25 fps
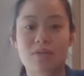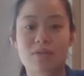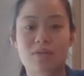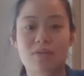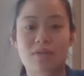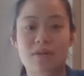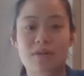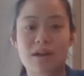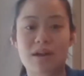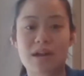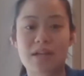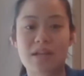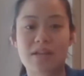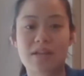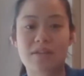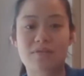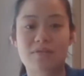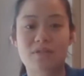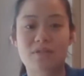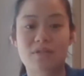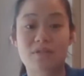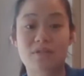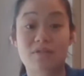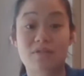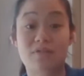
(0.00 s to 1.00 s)
rest of
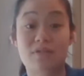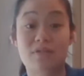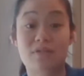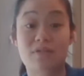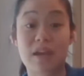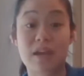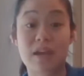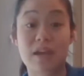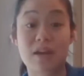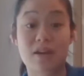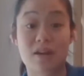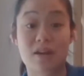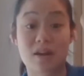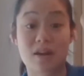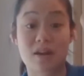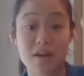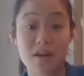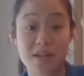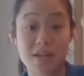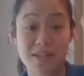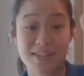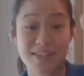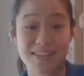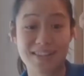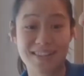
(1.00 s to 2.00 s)
your
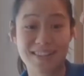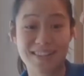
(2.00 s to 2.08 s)
fingers,